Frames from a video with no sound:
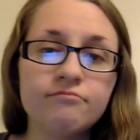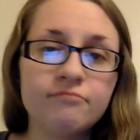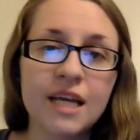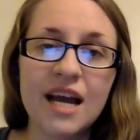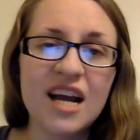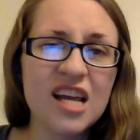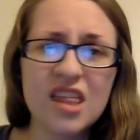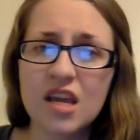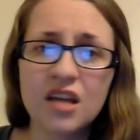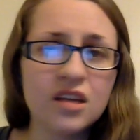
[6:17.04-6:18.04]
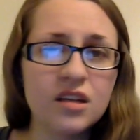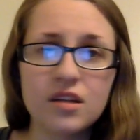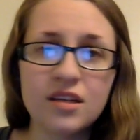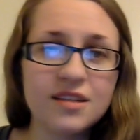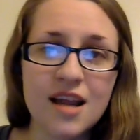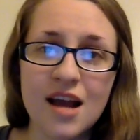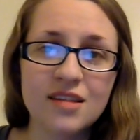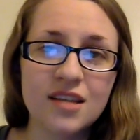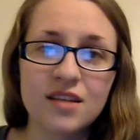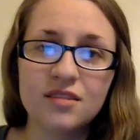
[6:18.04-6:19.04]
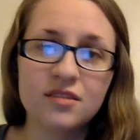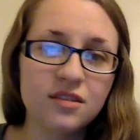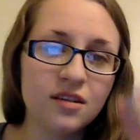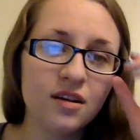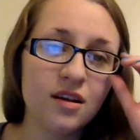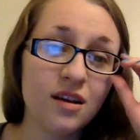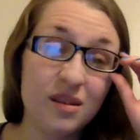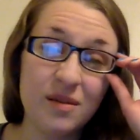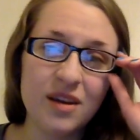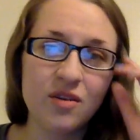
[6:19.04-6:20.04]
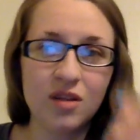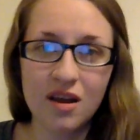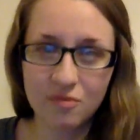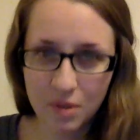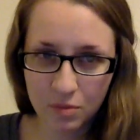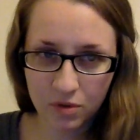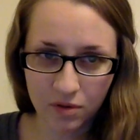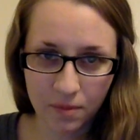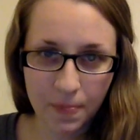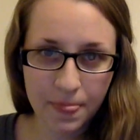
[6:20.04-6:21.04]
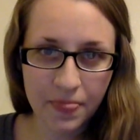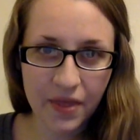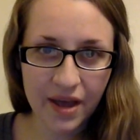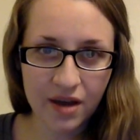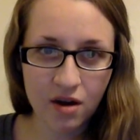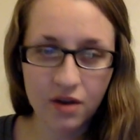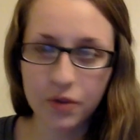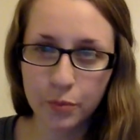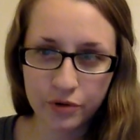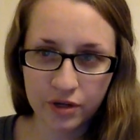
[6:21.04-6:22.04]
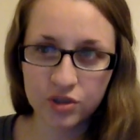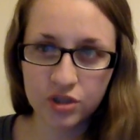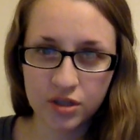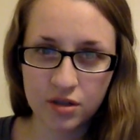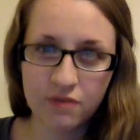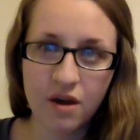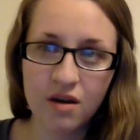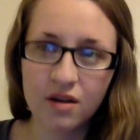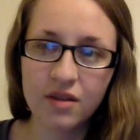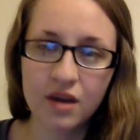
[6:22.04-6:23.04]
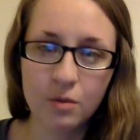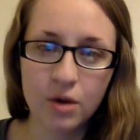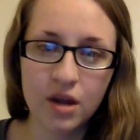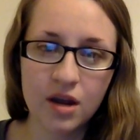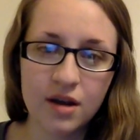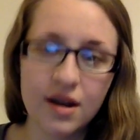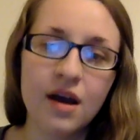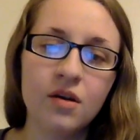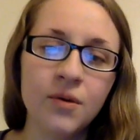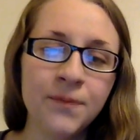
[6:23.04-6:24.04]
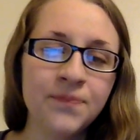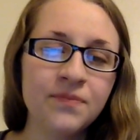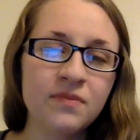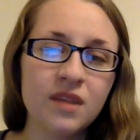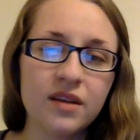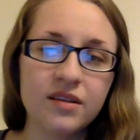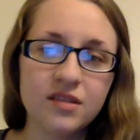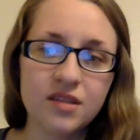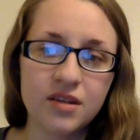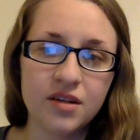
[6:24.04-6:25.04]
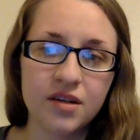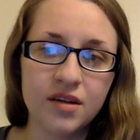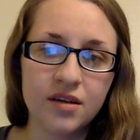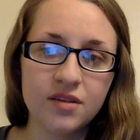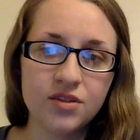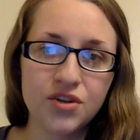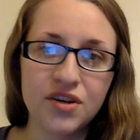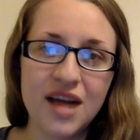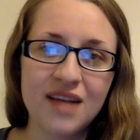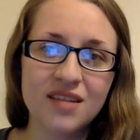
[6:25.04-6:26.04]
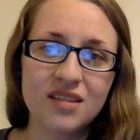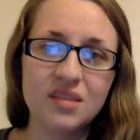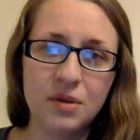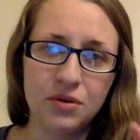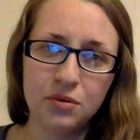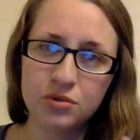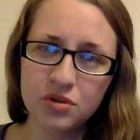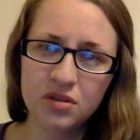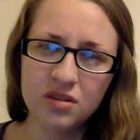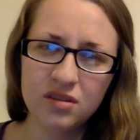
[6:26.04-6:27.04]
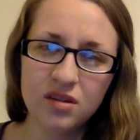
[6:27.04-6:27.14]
Yeah, anything is an accent. I know a lot of people that are in the production of Hadal that I'm working on now consider certain accents to be neutral.